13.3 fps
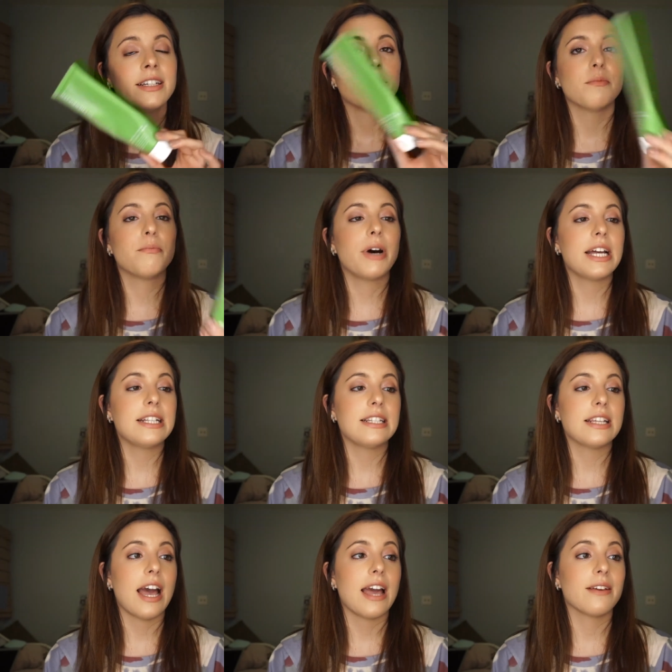but
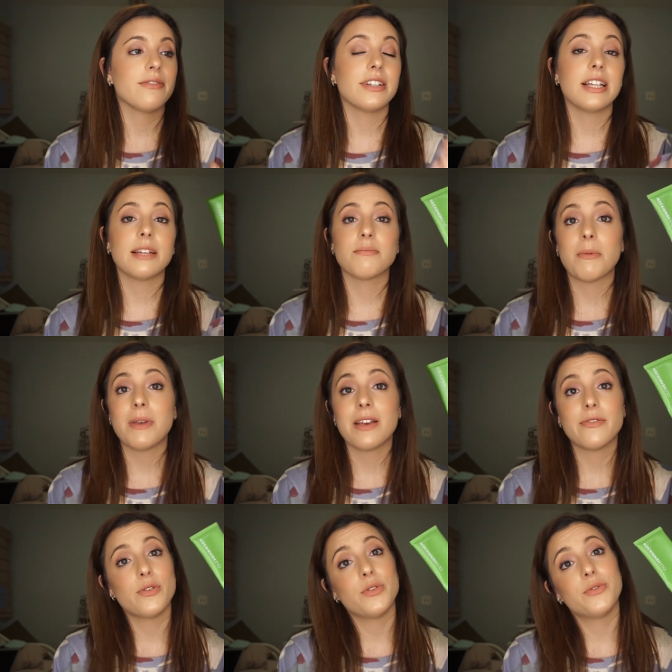I feel like maybe
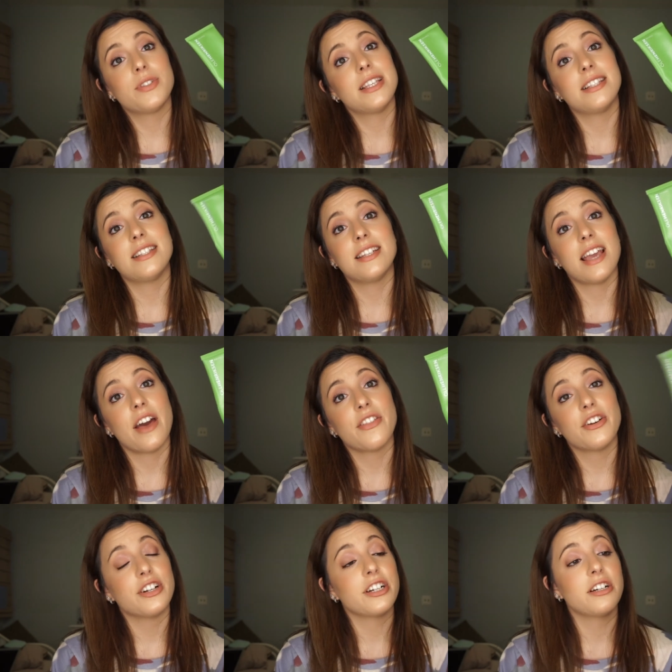if you use these
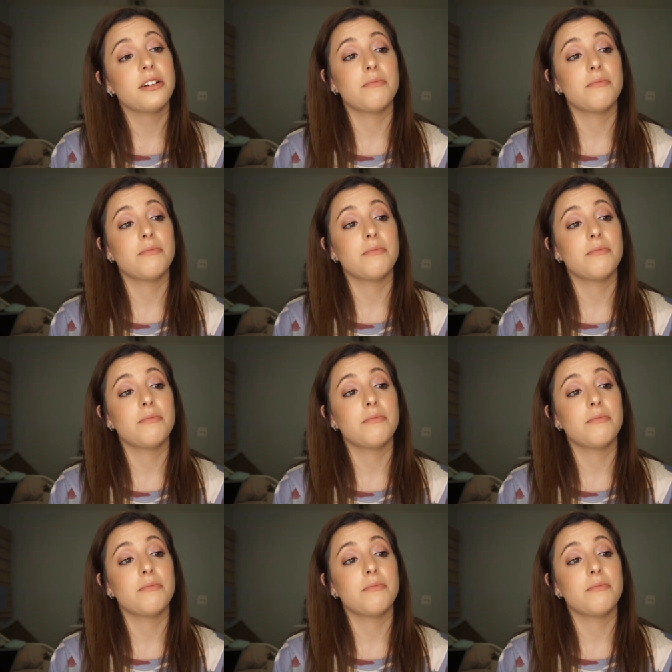together,